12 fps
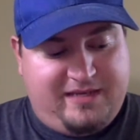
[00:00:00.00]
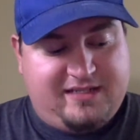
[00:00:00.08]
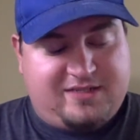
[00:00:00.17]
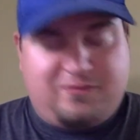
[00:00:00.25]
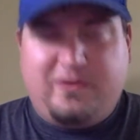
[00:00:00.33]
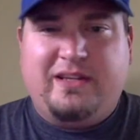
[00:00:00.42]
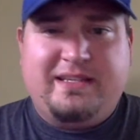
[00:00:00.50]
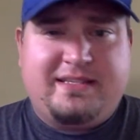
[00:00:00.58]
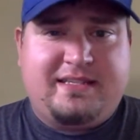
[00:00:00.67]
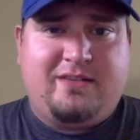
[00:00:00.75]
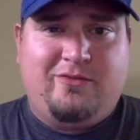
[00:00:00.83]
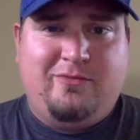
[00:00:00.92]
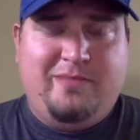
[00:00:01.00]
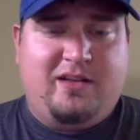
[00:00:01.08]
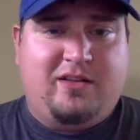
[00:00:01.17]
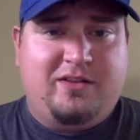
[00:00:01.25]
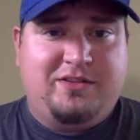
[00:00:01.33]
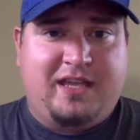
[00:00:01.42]
It's realistic. It will be a
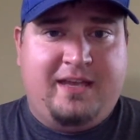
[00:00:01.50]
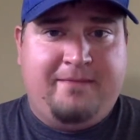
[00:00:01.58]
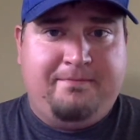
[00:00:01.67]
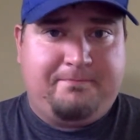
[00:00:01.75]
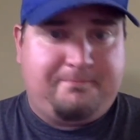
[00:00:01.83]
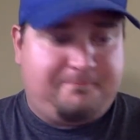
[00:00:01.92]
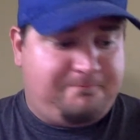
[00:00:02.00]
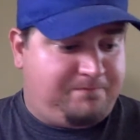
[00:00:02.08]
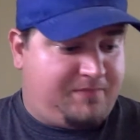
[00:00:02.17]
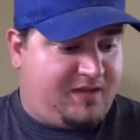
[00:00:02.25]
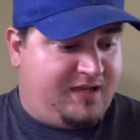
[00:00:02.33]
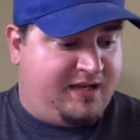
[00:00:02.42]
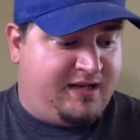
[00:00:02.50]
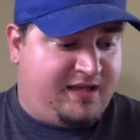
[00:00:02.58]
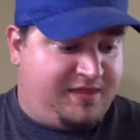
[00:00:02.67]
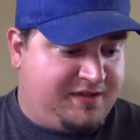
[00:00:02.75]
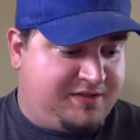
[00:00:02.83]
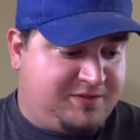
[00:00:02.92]
close game. And I
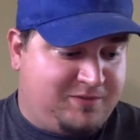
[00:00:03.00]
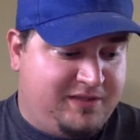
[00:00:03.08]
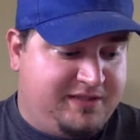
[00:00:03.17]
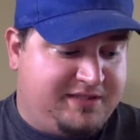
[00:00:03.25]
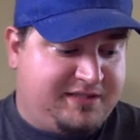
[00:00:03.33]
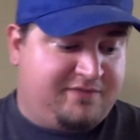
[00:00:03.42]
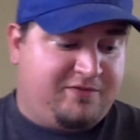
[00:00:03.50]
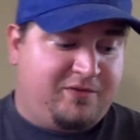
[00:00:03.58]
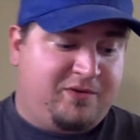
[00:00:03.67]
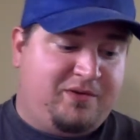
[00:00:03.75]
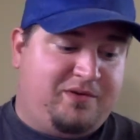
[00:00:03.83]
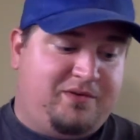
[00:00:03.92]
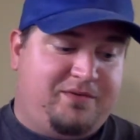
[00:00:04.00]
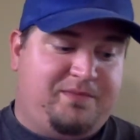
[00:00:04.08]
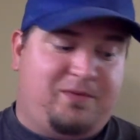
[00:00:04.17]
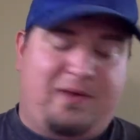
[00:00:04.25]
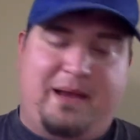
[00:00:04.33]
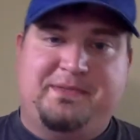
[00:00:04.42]
think it's realistic for
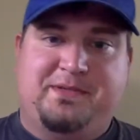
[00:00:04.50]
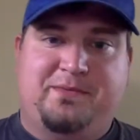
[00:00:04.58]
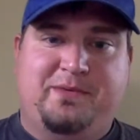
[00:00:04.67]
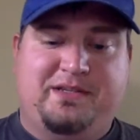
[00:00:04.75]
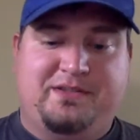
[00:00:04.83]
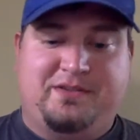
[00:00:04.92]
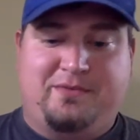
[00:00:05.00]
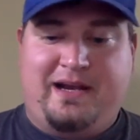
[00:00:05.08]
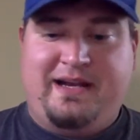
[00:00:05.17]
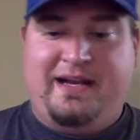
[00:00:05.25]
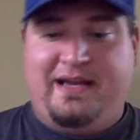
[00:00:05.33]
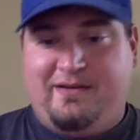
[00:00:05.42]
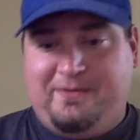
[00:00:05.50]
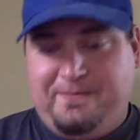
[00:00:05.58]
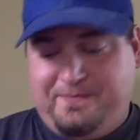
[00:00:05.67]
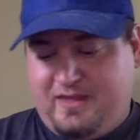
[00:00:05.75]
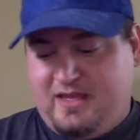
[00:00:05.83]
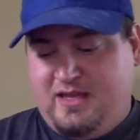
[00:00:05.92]
the Rams to win. So right now,
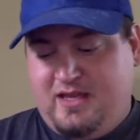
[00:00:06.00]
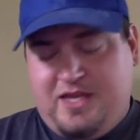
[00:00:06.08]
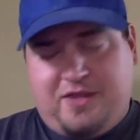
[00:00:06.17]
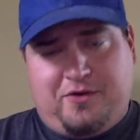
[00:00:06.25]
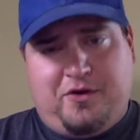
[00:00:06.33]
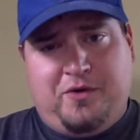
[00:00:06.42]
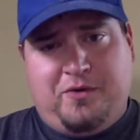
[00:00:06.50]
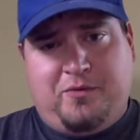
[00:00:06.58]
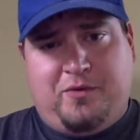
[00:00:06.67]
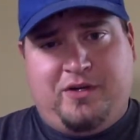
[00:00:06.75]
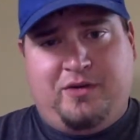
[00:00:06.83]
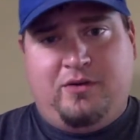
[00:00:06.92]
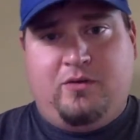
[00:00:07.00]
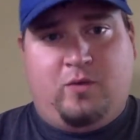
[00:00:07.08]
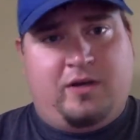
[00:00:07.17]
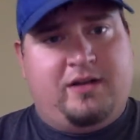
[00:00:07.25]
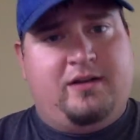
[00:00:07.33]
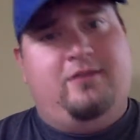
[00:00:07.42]
they're 0-1,
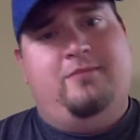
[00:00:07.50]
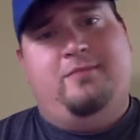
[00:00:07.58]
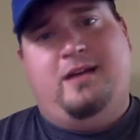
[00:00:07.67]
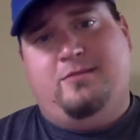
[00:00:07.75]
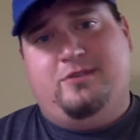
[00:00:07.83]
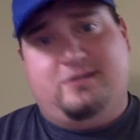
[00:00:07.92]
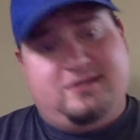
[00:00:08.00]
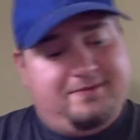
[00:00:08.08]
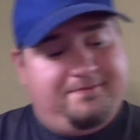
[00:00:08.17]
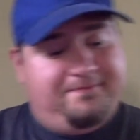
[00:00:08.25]
1-0 in my book.